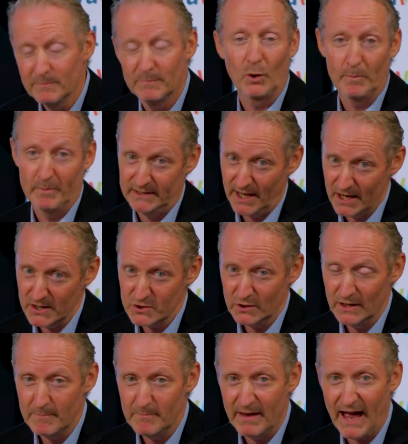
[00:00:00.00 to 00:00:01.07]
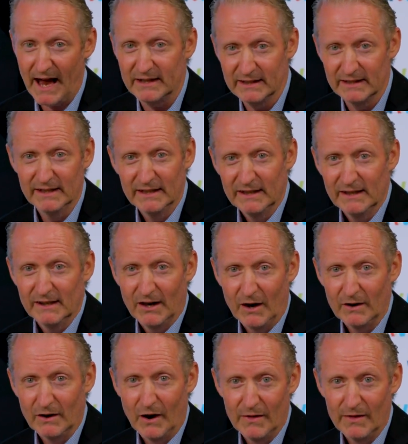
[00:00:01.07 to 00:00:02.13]
or potential impact
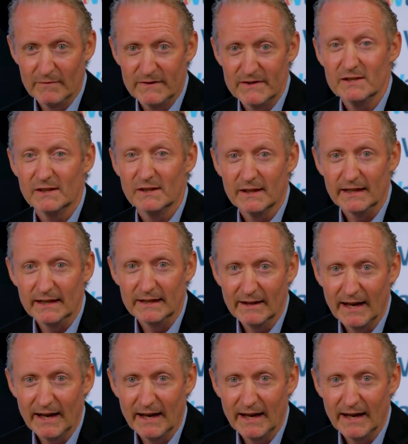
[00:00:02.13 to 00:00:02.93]
on the facility